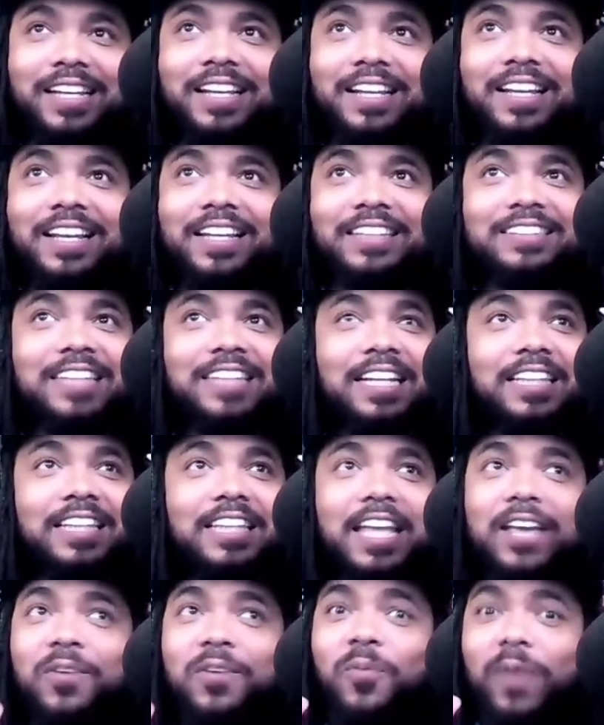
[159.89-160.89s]
Mm-hmm. It was like
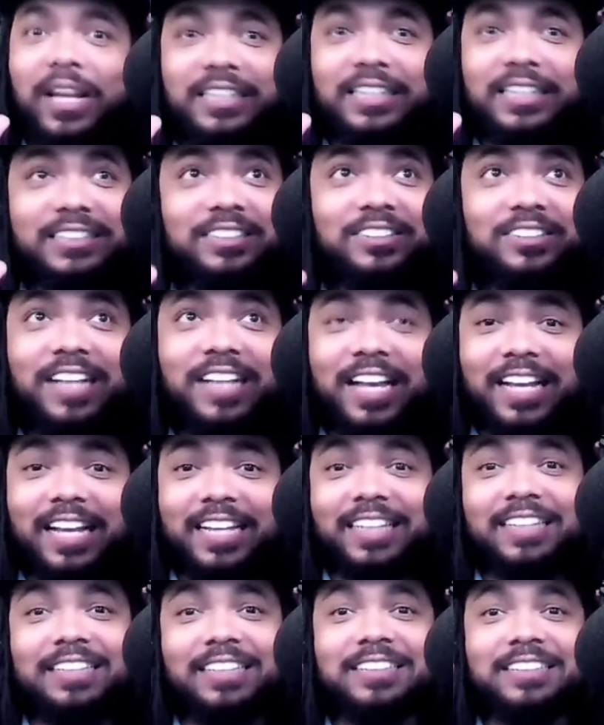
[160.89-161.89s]
they
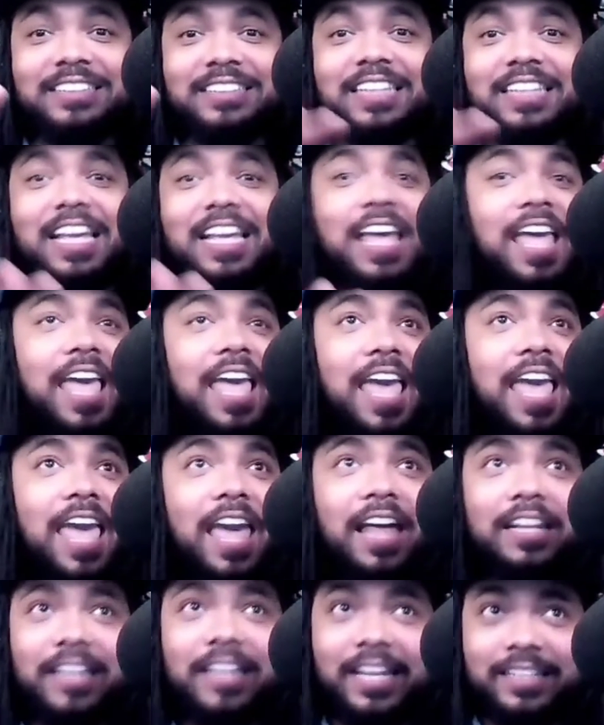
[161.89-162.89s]
Westernized the
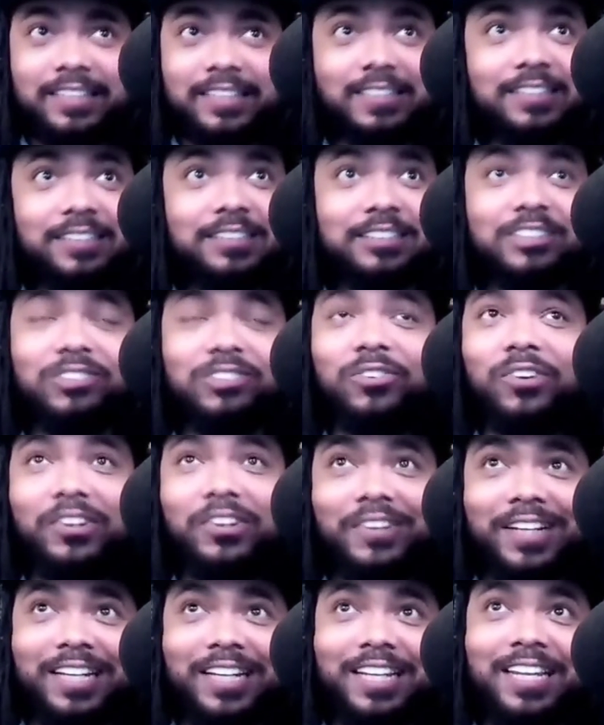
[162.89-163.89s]
hell out of this
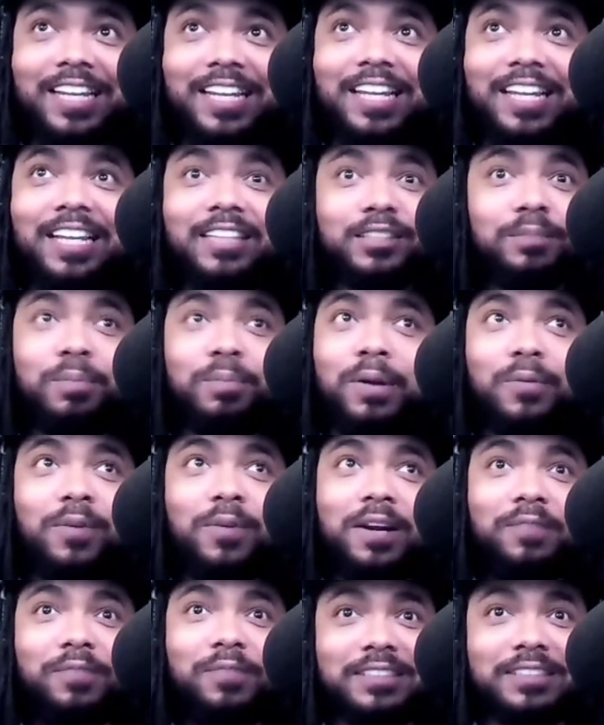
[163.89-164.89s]
story to the point
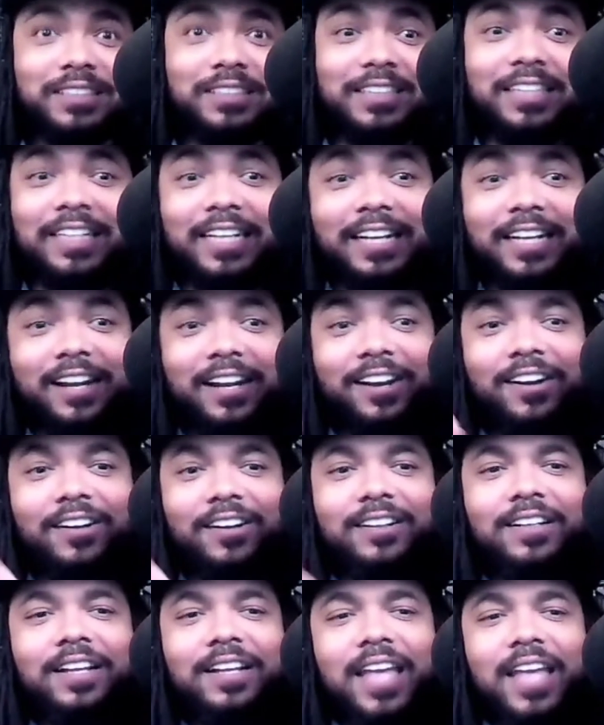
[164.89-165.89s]
where it wasn't good at
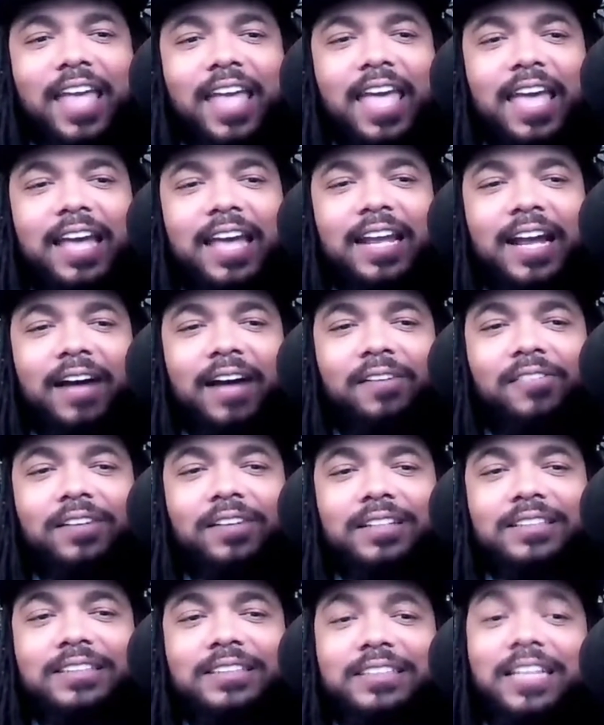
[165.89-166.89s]
all. And I'm gonna